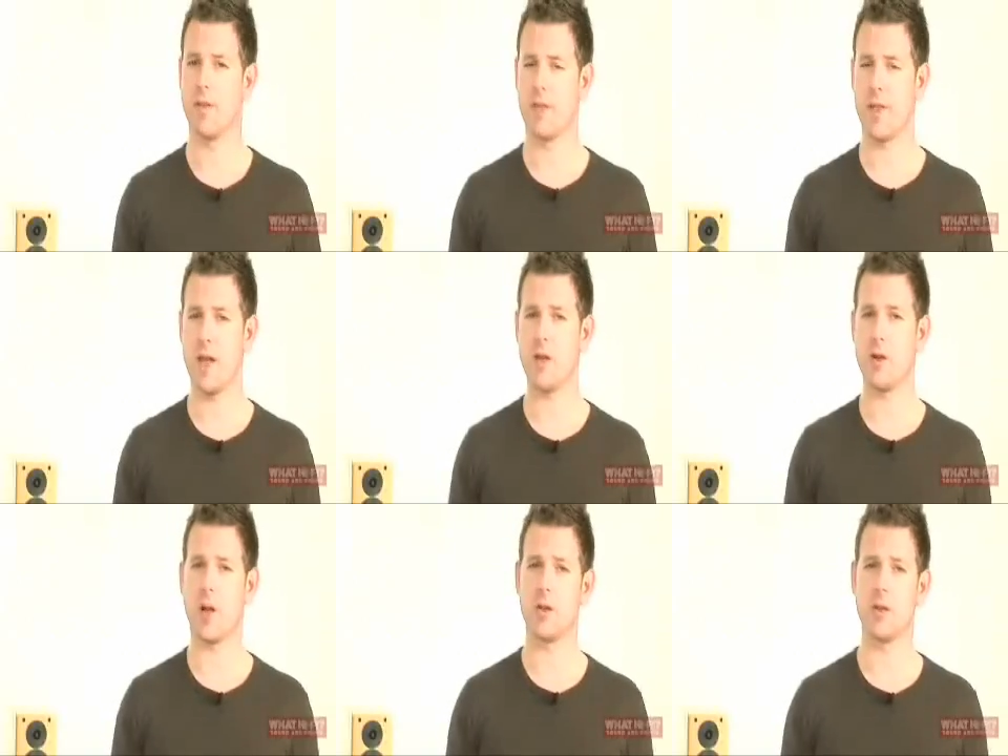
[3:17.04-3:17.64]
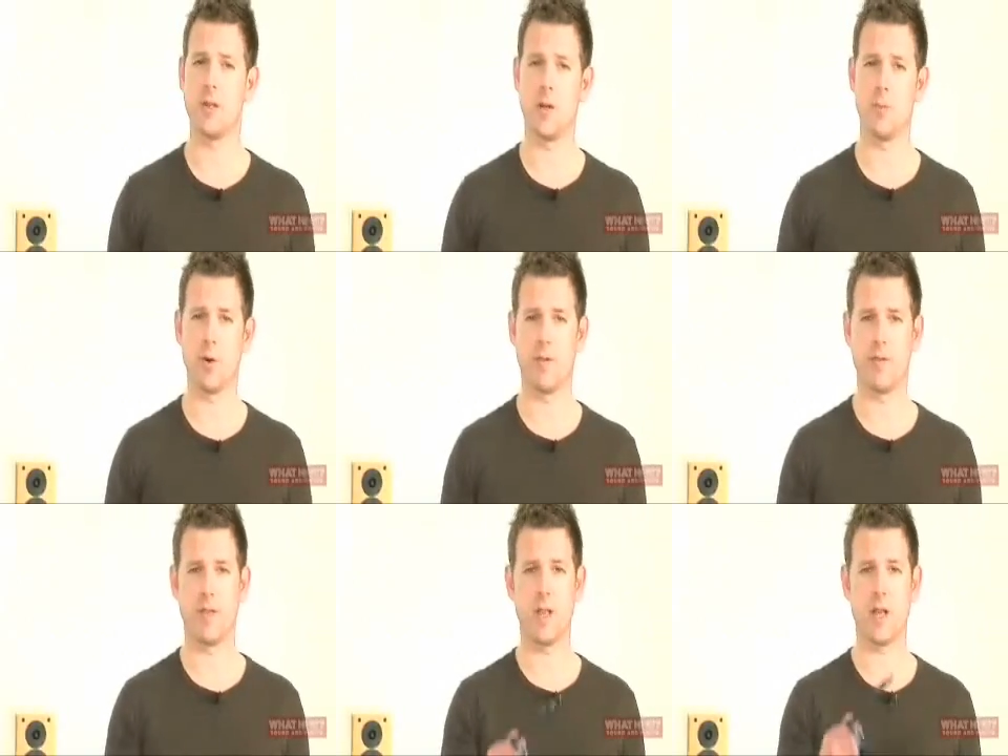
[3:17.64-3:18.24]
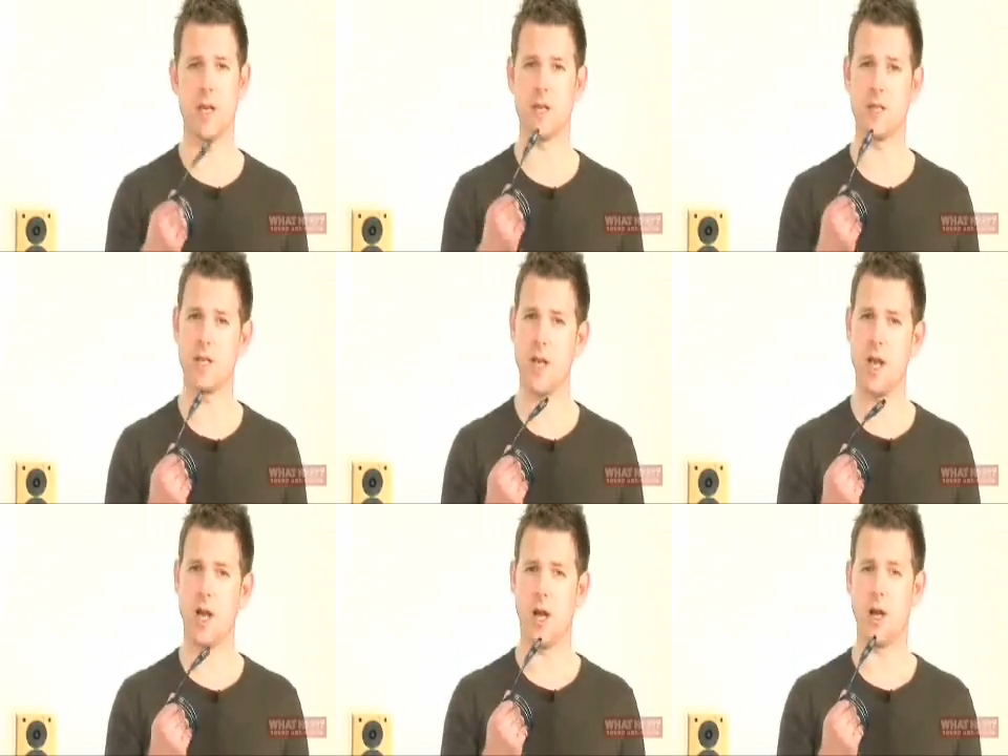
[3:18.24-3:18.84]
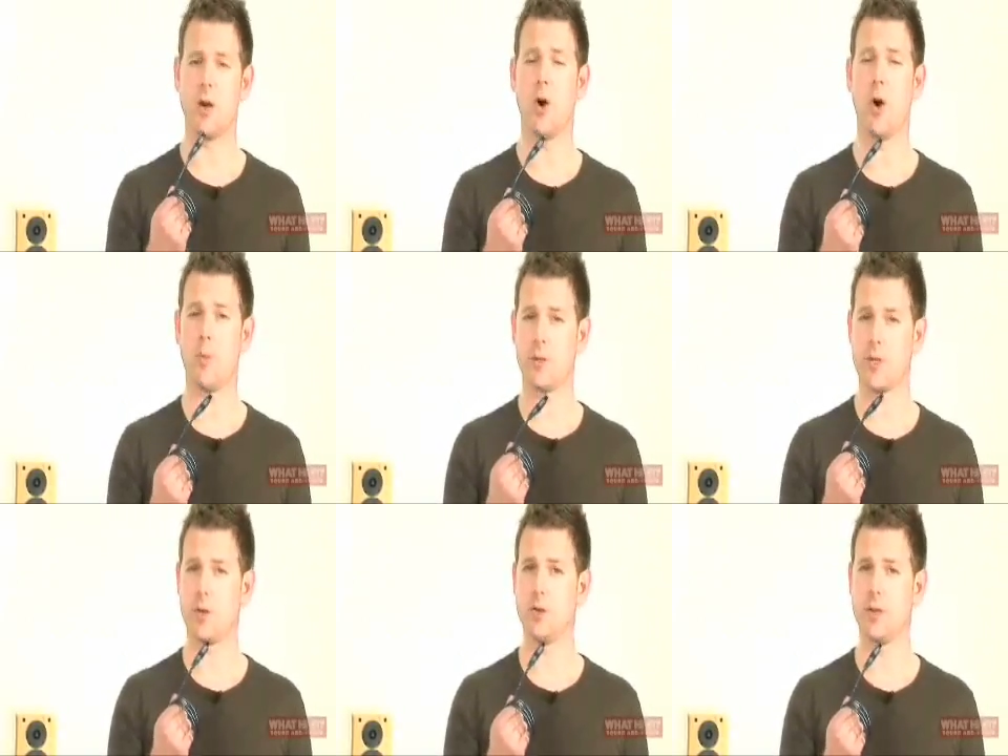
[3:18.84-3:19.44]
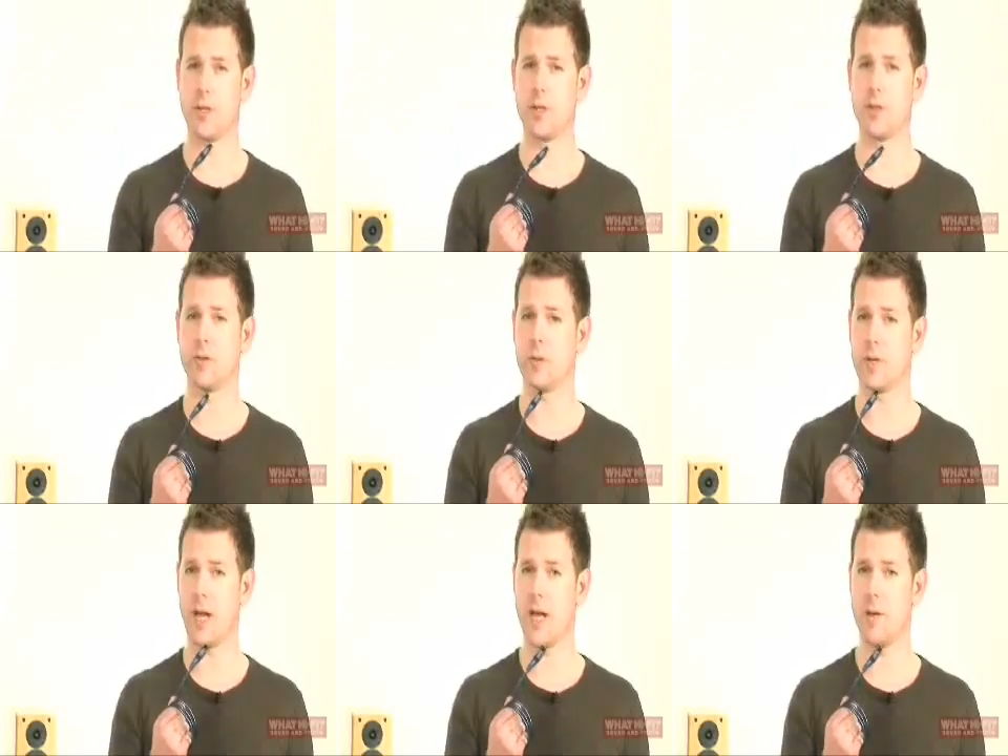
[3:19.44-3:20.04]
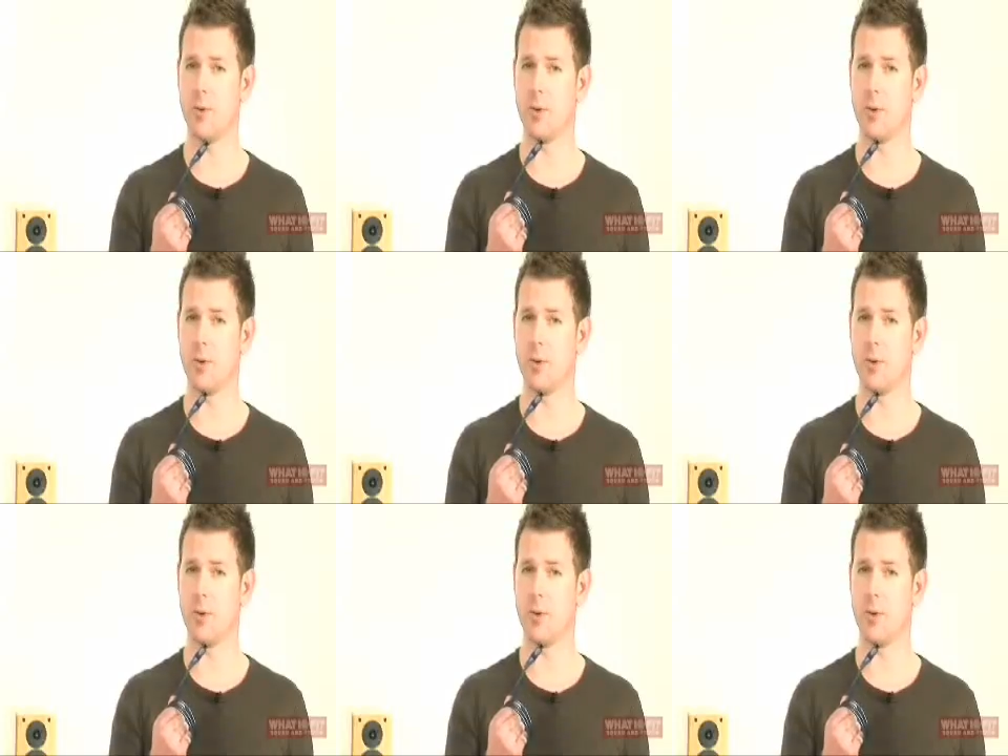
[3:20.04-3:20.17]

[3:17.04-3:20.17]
So for that you're going to need one of these, an optical digital